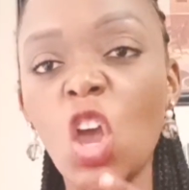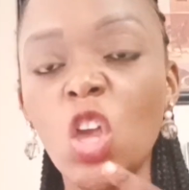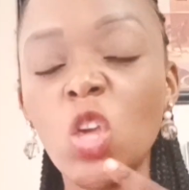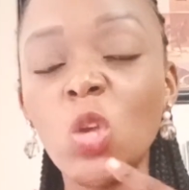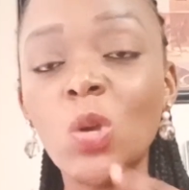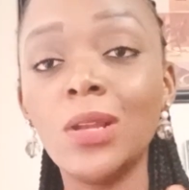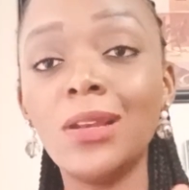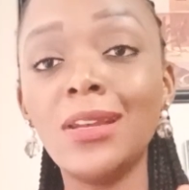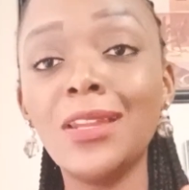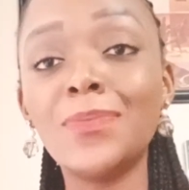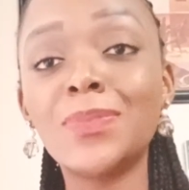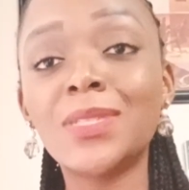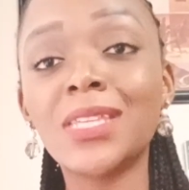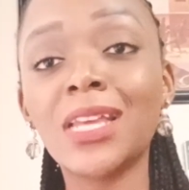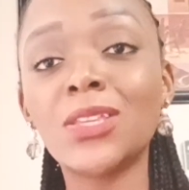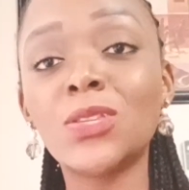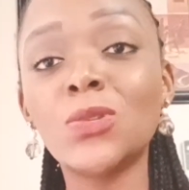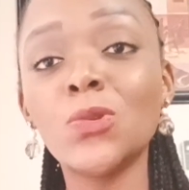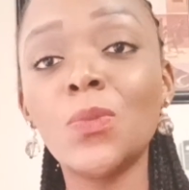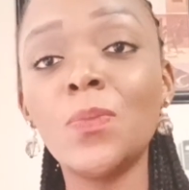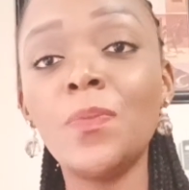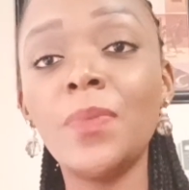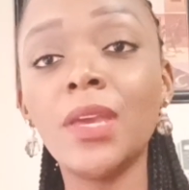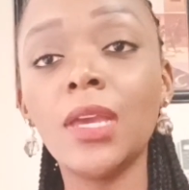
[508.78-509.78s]
Your lips are
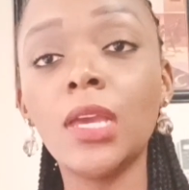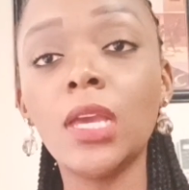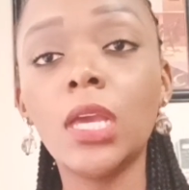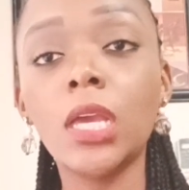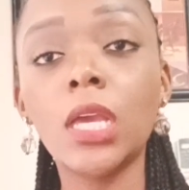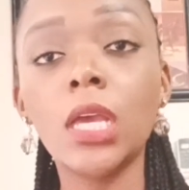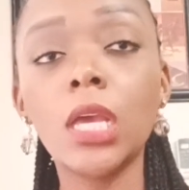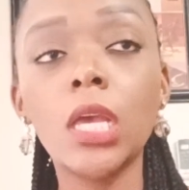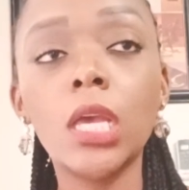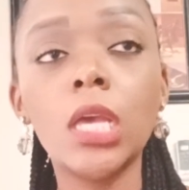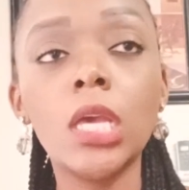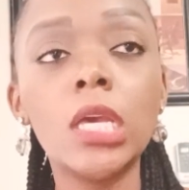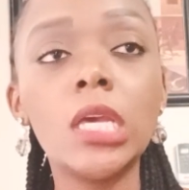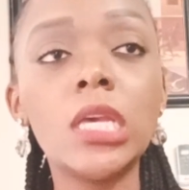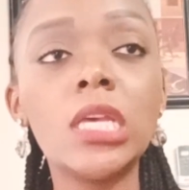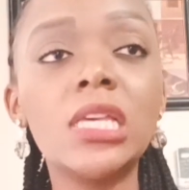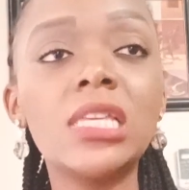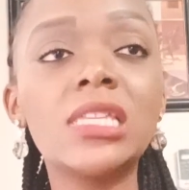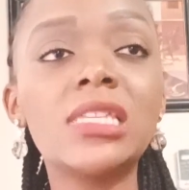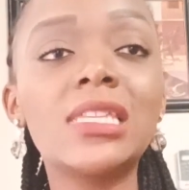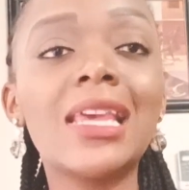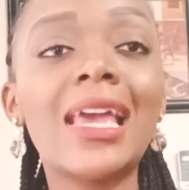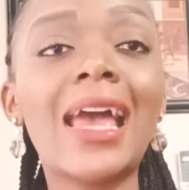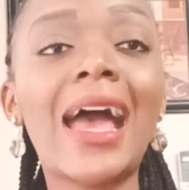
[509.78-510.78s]
too big,
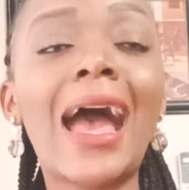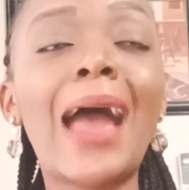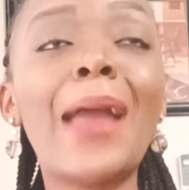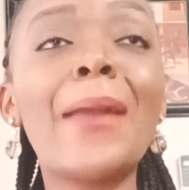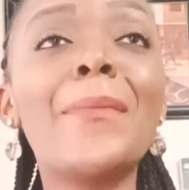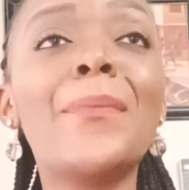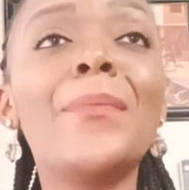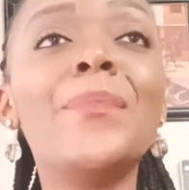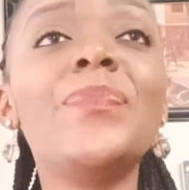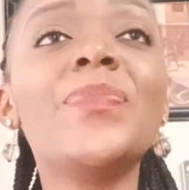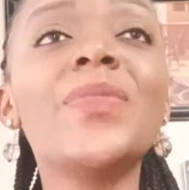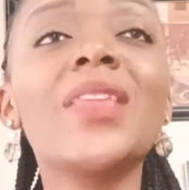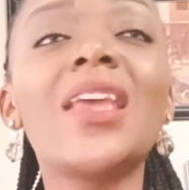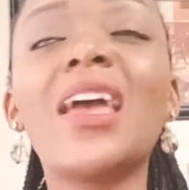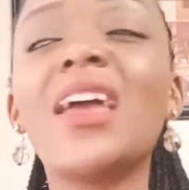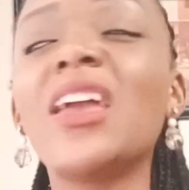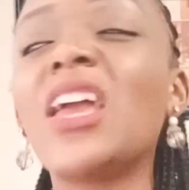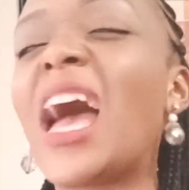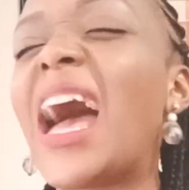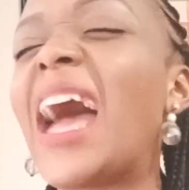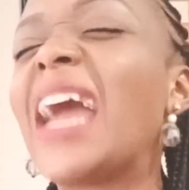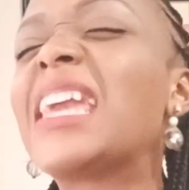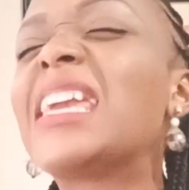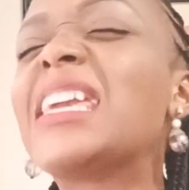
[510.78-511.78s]
say I
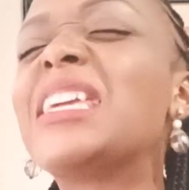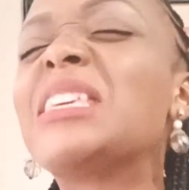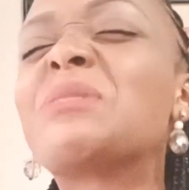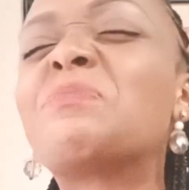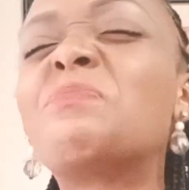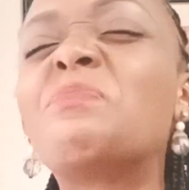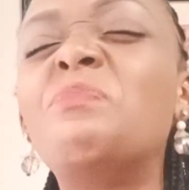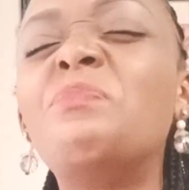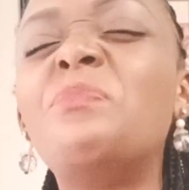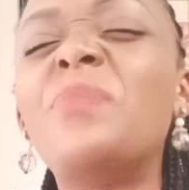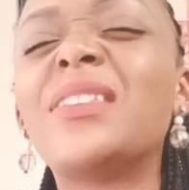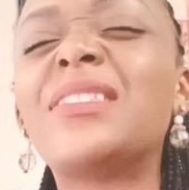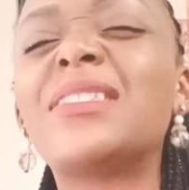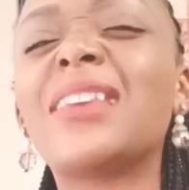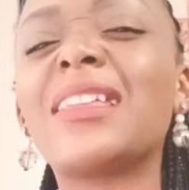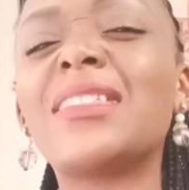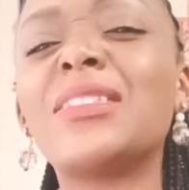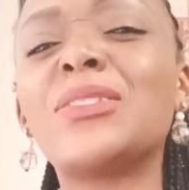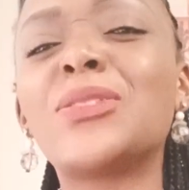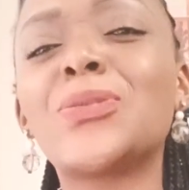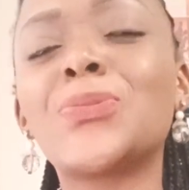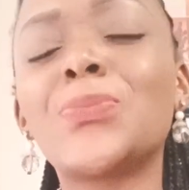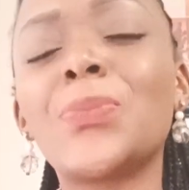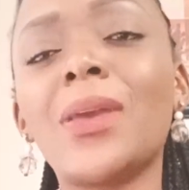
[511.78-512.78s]
kiss better
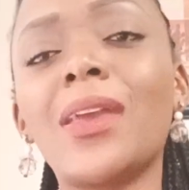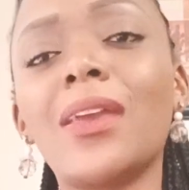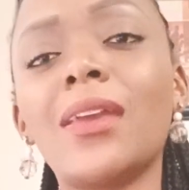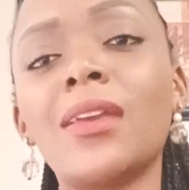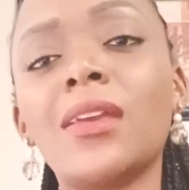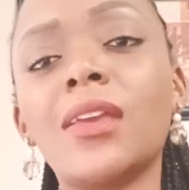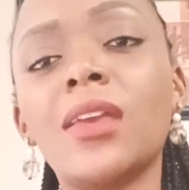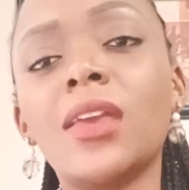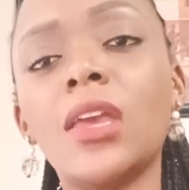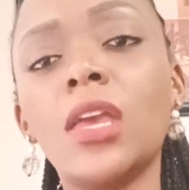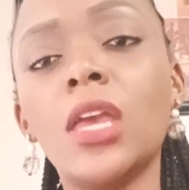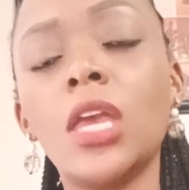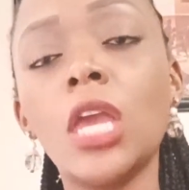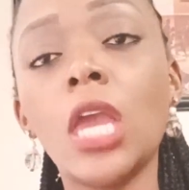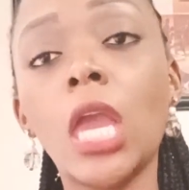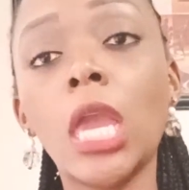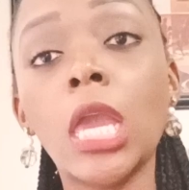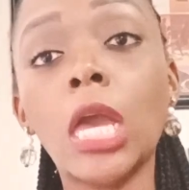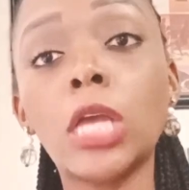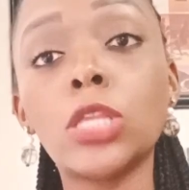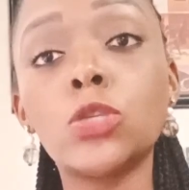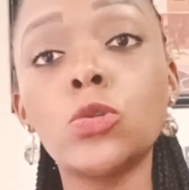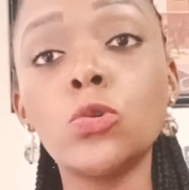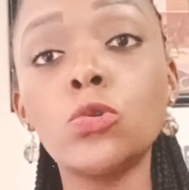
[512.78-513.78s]
this way.
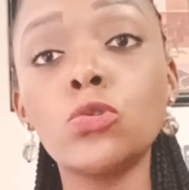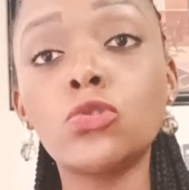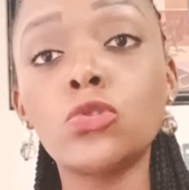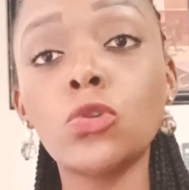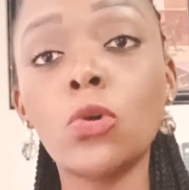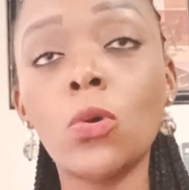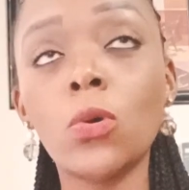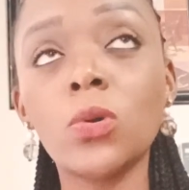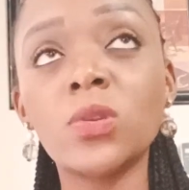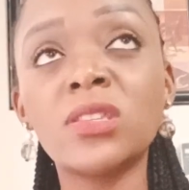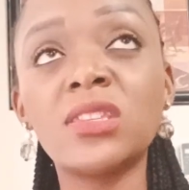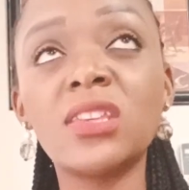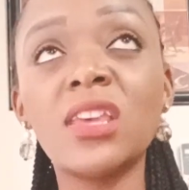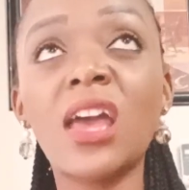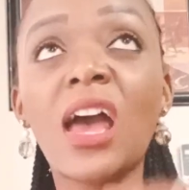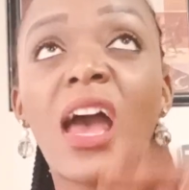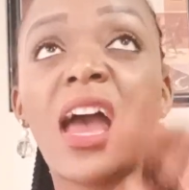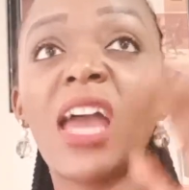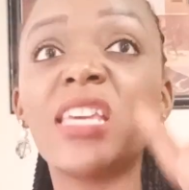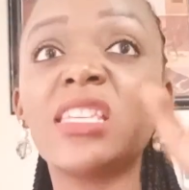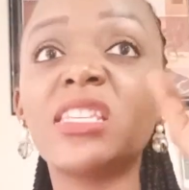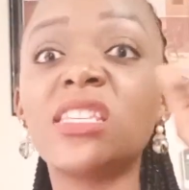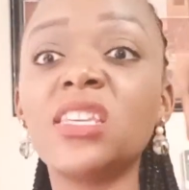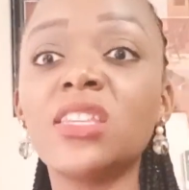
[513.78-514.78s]
You're too tall, say,
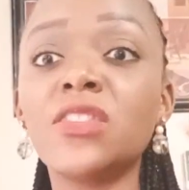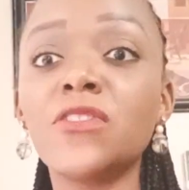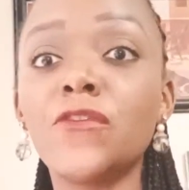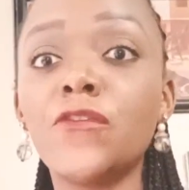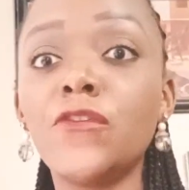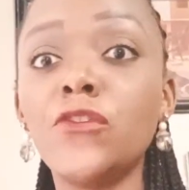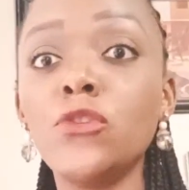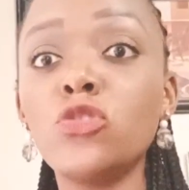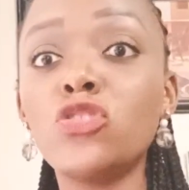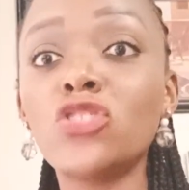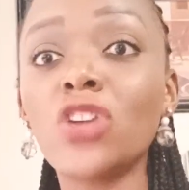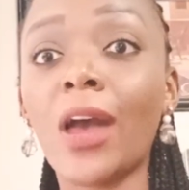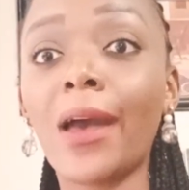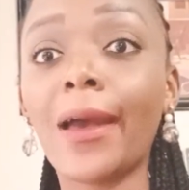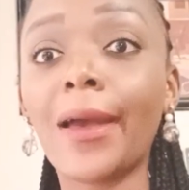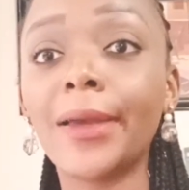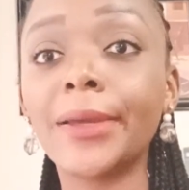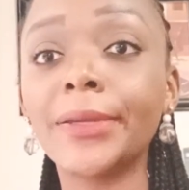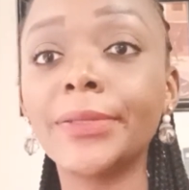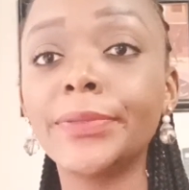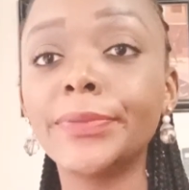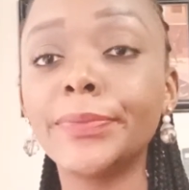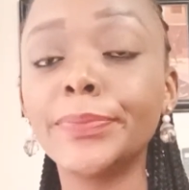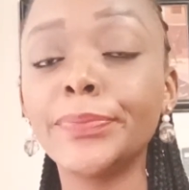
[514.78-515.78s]
I see the future.
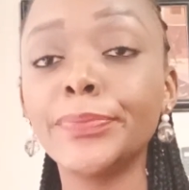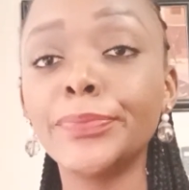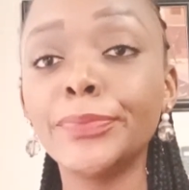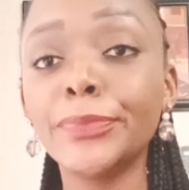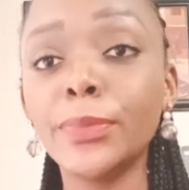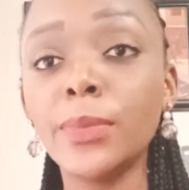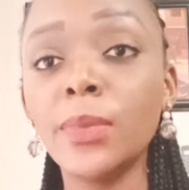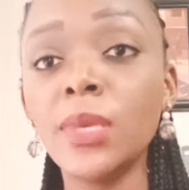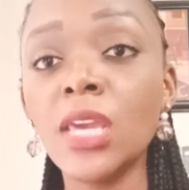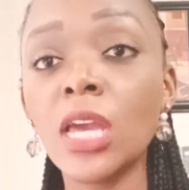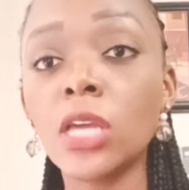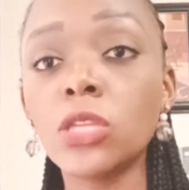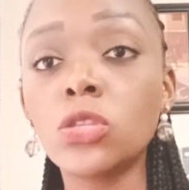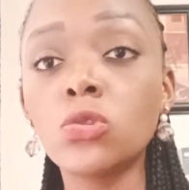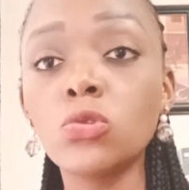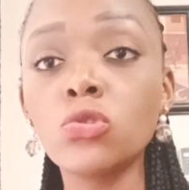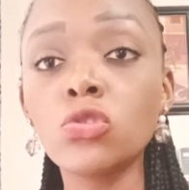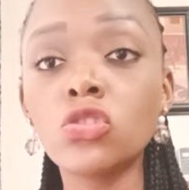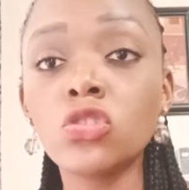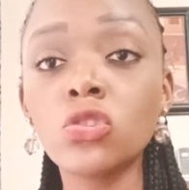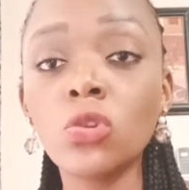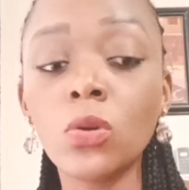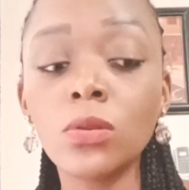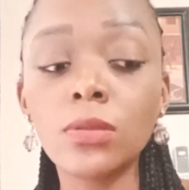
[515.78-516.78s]
You're too
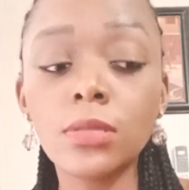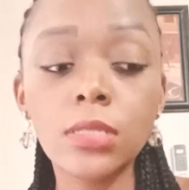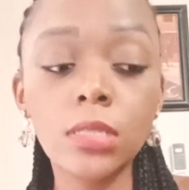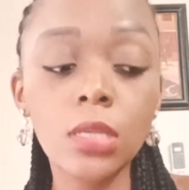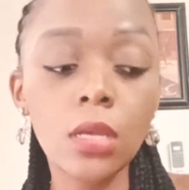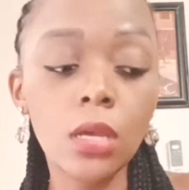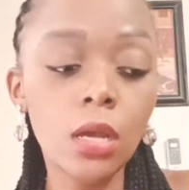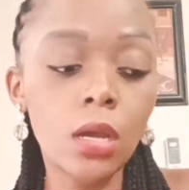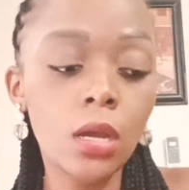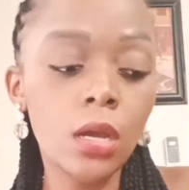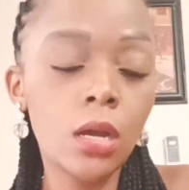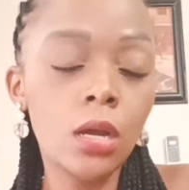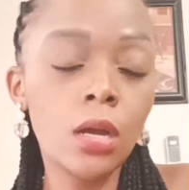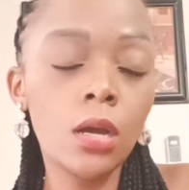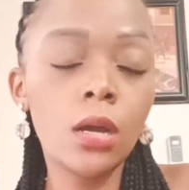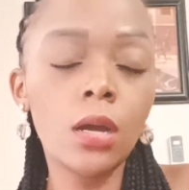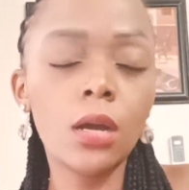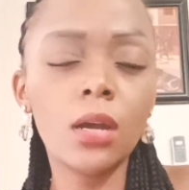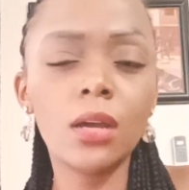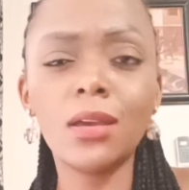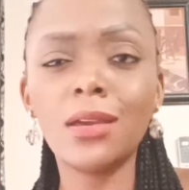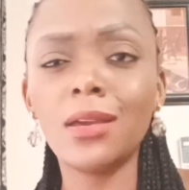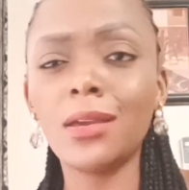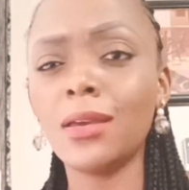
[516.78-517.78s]
short, say,
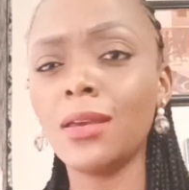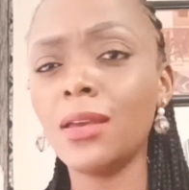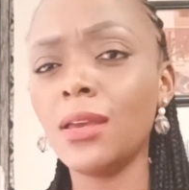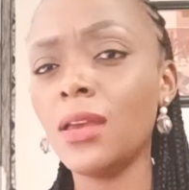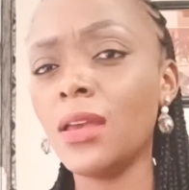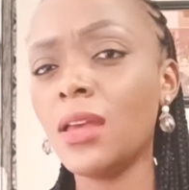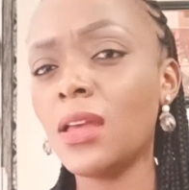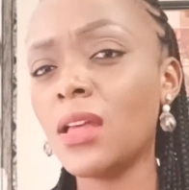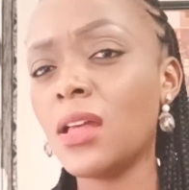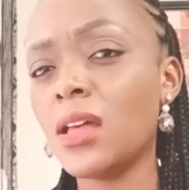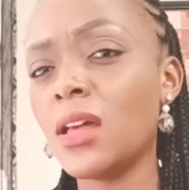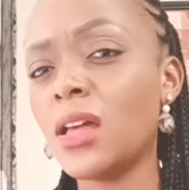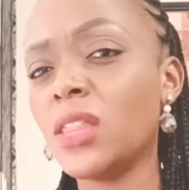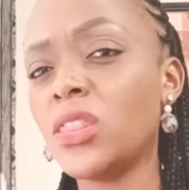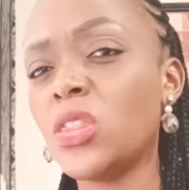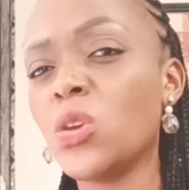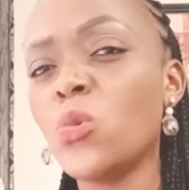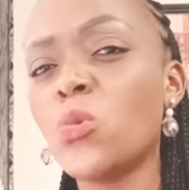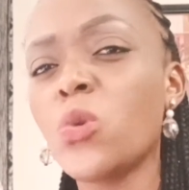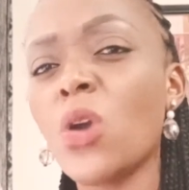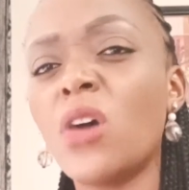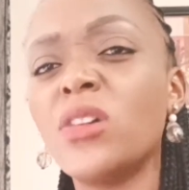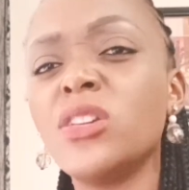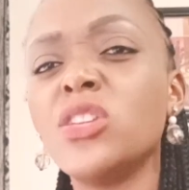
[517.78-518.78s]
oh, the
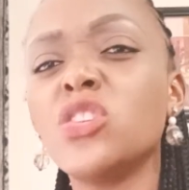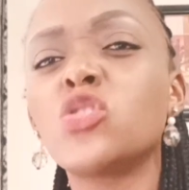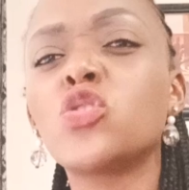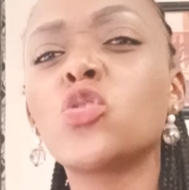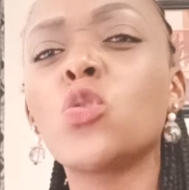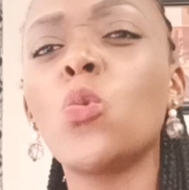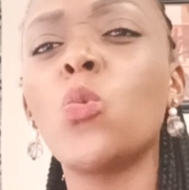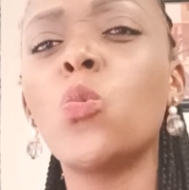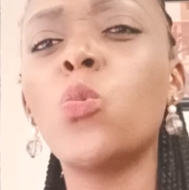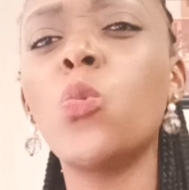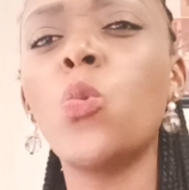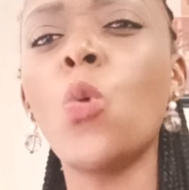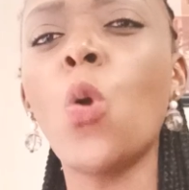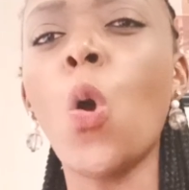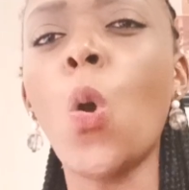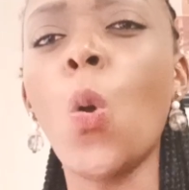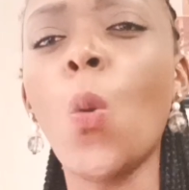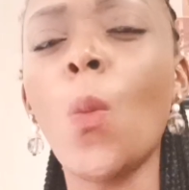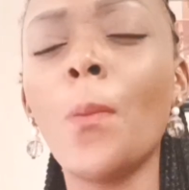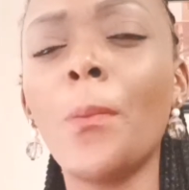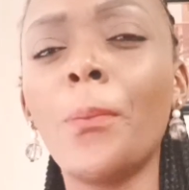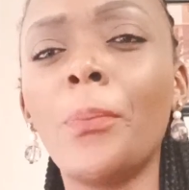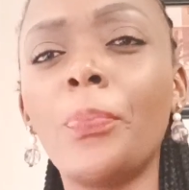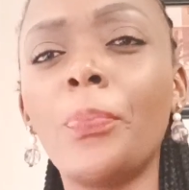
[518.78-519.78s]
ground is so warm.